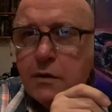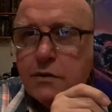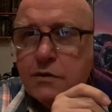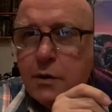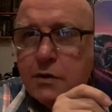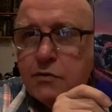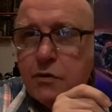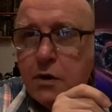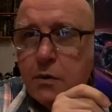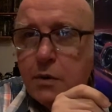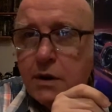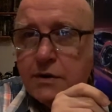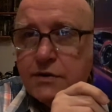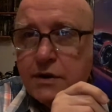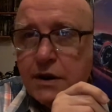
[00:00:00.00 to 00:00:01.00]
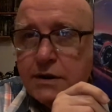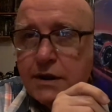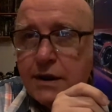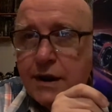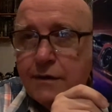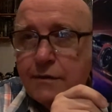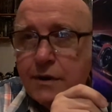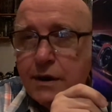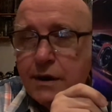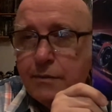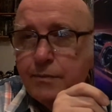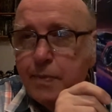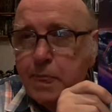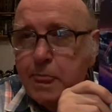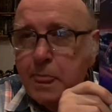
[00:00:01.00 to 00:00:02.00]
So I was wrong when I said I didn't have any
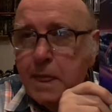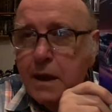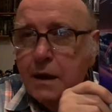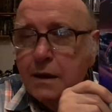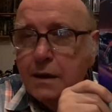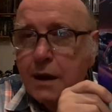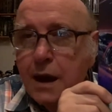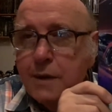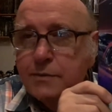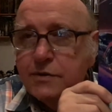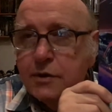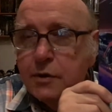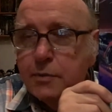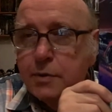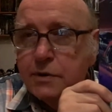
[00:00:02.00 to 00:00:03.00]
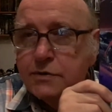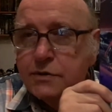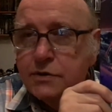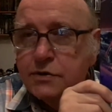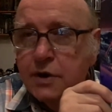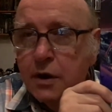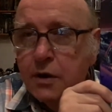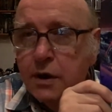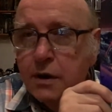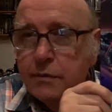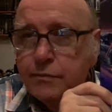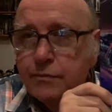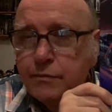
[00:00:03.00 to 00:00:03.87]
game Steelbooks to show you.